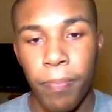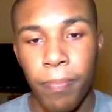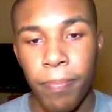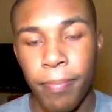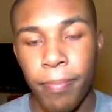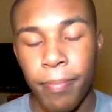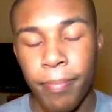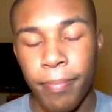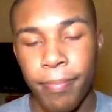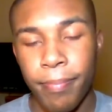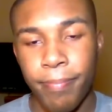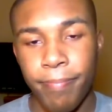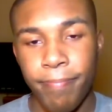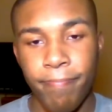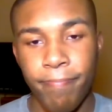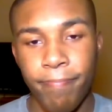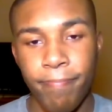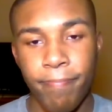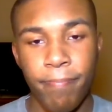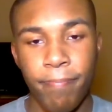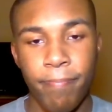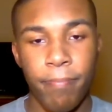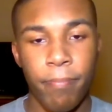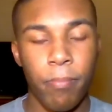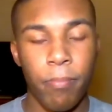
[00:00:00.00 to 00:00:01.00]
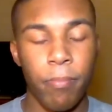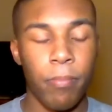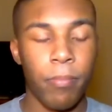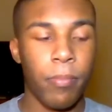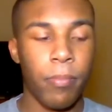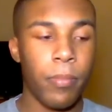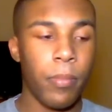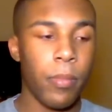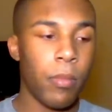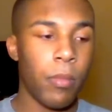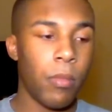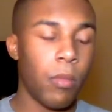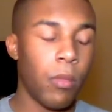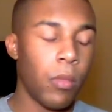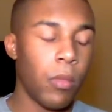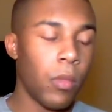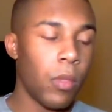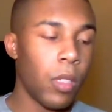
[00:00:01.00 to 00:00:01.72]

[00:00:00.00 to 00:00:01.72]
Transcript: Nothing is said.